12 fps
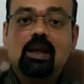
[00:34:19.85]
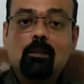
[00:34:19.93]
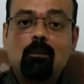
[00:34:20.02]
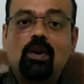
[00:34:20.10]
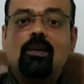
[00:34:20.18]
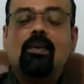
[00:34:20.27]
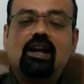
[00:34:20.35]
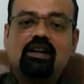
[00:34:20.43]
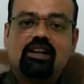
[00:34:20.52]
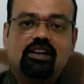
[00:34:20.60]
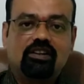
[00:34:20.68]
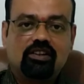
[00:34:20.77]

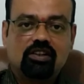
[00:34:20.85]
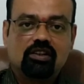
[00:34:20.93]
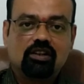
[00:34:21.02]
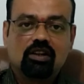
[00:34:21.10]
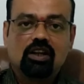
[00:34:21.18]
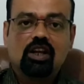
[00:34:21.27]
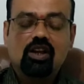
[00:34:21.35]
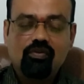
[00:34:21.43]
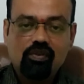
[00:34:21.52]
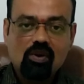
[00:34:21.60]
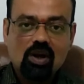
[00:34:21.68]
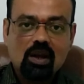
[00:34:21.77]
Implement it.
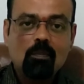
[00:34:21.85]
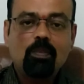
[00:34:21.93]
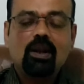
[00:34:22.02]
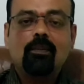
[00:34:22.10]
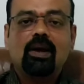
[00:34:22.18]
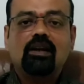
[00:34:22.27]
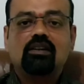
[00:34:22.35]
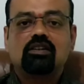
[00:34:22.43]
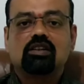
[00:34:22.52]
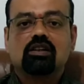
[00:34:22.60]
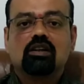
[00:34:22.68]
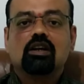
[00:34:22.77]
If you implement
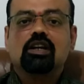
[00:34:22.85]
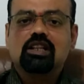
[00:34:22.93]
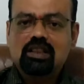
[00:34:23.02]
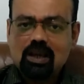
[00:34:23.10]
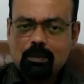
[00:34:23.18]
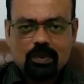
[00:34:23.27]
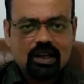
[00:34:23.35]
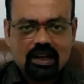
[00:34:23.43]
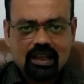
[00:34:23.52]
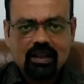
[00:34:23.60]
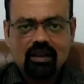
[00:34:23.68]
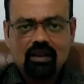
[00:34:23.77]
in the
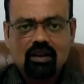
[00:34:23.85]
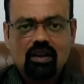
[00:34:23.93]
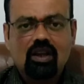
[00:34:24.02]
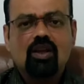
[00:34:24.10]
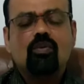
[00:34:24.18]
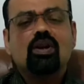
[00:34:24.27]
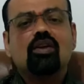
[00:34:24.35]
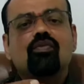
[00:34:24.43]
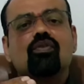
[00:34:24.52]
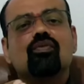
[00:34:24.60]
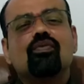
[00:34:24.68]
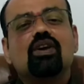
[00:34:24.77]
beginning, even
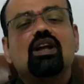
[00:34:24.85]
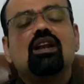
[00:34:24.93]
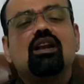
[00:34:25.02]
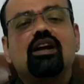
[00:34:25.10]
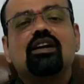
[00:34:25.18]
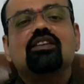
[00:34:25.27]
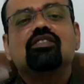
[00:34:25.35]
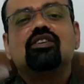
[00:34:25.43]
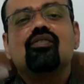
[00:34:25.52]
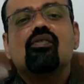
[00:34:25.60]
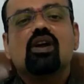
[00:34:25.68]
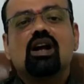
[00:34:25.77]
if you feel it is
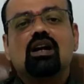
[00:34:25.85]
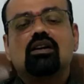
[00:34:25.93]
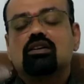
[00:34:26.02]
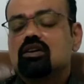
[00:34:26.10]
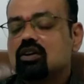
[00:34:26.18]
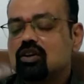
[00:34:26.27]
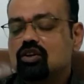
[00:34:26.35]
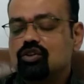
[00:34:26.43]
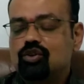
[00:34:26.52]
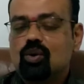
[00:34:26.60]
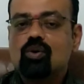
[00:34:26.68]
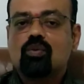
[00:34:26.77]
difficult,
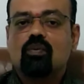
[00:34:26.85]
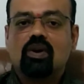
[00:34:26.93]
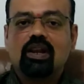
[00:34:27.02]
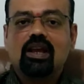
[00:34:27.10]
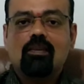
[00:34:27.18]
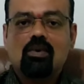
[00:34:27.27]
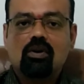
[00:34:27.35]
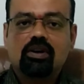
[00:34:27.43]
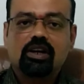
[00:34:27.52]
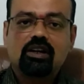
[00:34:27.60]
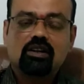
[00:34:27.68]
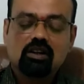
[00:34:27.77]
don't worry about
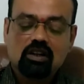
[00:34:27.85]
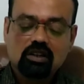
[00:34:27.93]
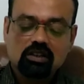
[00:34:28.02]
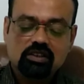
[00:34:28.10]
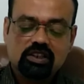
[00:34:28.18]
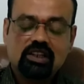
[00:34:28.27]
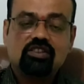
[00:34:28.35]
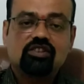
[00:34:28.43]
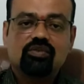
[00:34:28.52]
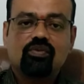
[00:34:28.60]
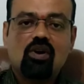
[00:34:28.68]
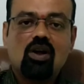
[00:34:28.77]
it. Just
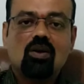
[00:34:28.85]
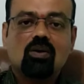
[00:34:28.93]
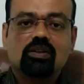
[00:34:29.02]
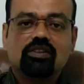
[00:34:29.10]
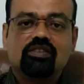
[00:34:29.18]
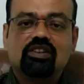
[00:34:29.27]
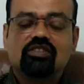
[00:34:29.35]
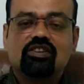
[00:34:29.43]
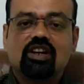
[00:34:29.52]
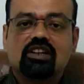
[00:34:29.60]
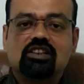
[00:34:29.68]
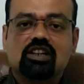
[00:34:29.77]
follow this
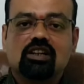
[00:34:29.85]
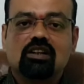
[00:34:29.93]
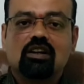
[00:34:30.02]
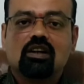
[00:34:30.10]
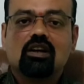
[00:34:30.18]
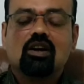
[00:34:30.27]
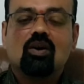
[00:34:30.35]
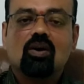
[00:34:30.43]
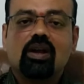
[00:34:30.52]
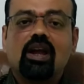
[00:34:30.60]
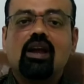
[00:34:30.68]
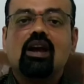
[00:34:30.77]
instruction,
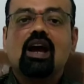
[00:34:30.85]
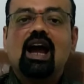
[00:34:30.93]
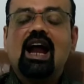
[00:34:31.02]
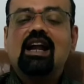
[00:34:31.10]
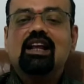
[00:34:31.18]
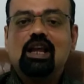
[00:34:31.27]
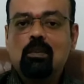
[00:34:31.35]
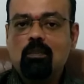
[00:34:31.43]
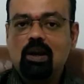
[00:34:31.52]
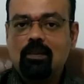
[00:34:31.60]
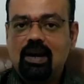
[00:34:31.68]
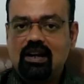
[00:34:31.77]
okay, and
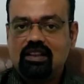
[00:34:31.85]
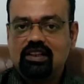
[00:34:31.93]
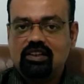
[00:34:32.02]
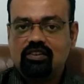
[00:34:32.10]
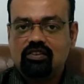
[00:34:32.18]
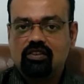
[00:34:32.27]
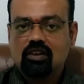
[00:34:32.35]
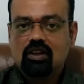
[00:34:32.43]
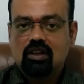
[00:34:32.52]
implement this.